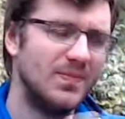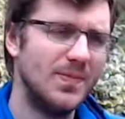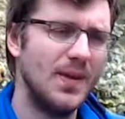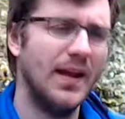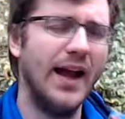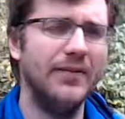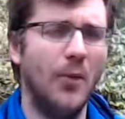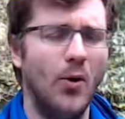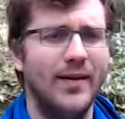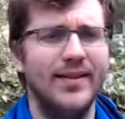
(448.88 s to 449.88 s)
kind of
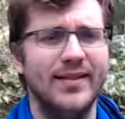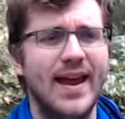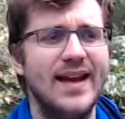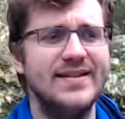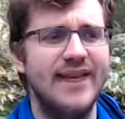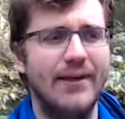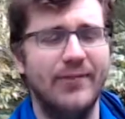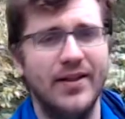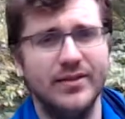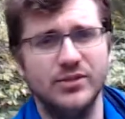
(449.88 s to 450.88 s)
more in, in depth
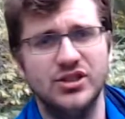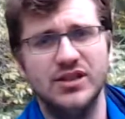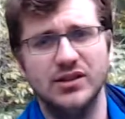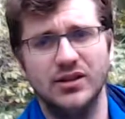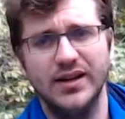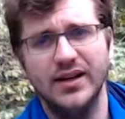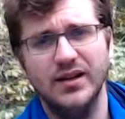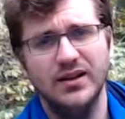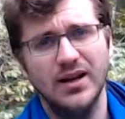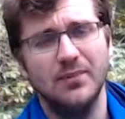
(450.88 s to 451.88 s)
on the machine
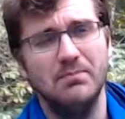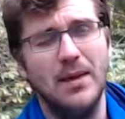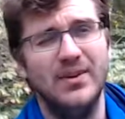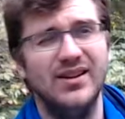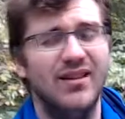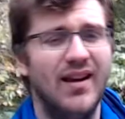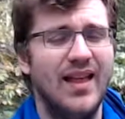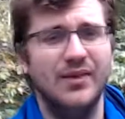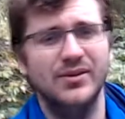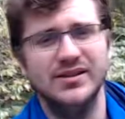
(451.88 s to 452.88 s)
learning. Maybe a lot of
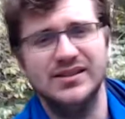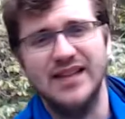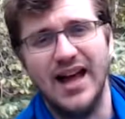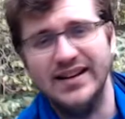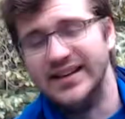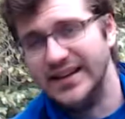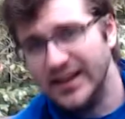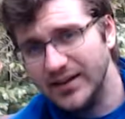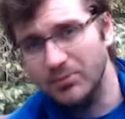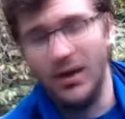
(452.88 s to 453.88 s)
that was not
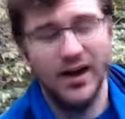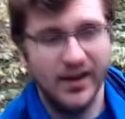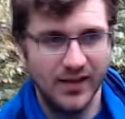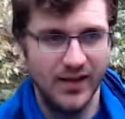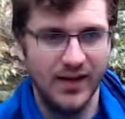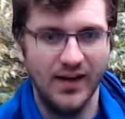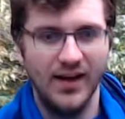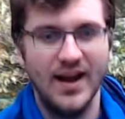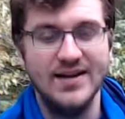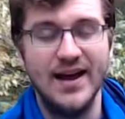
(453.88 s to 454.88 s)
needed, but
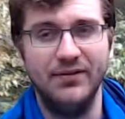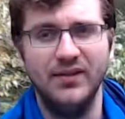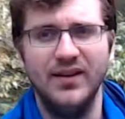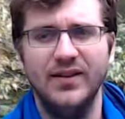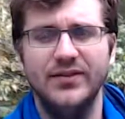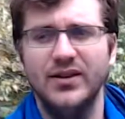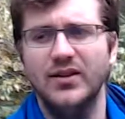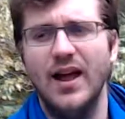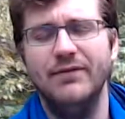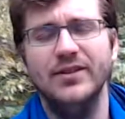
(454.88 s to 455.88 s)
it definitely feel
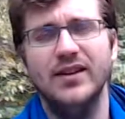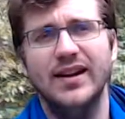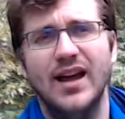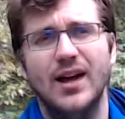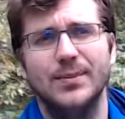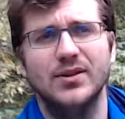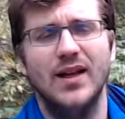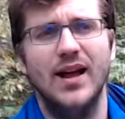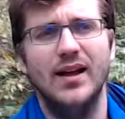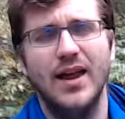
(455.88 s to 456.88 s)
I feel like it helped a
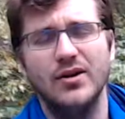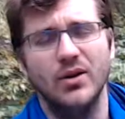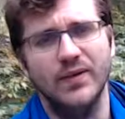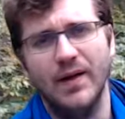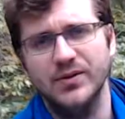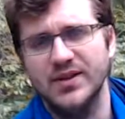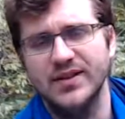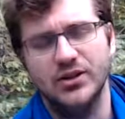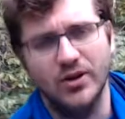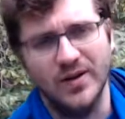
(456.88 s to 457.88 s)
lot. I don't know if that was because
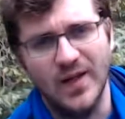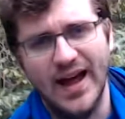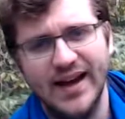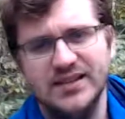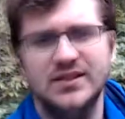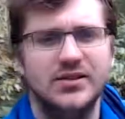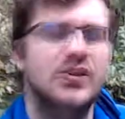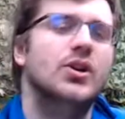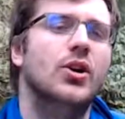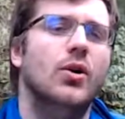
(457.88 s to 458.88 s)
I took it last
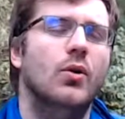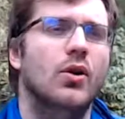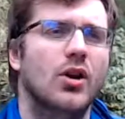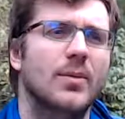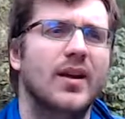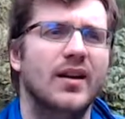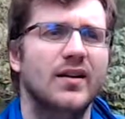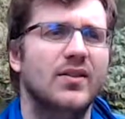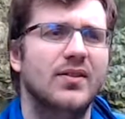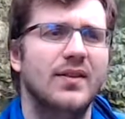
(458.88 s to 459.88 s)
or
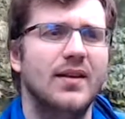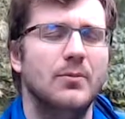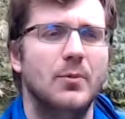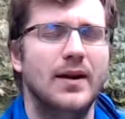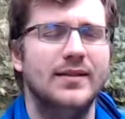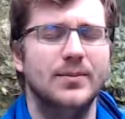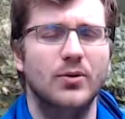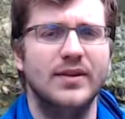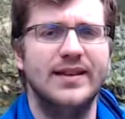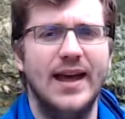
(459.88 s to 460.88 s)
because it went into
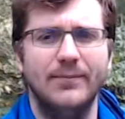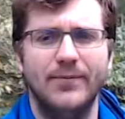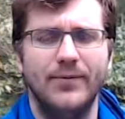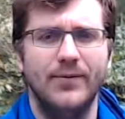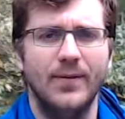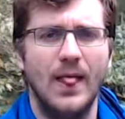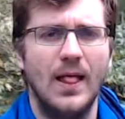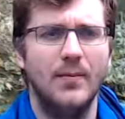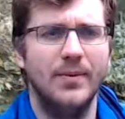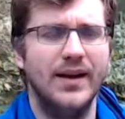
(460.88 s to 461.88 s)
more depth.
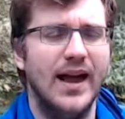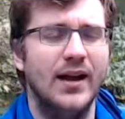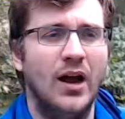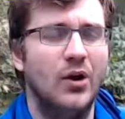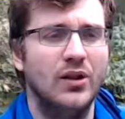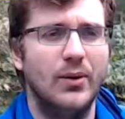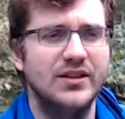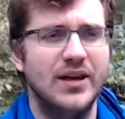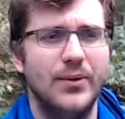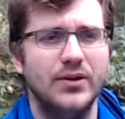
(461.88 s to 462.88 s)
But yeah, I, I only
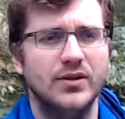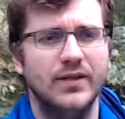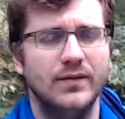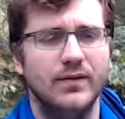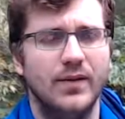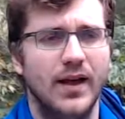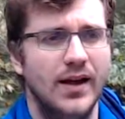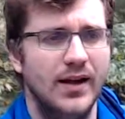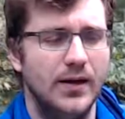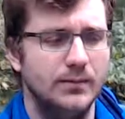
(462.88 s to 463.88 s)
watched that one
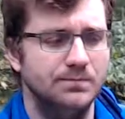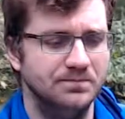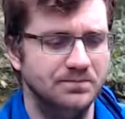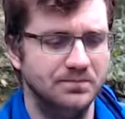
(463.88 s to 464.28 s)
um,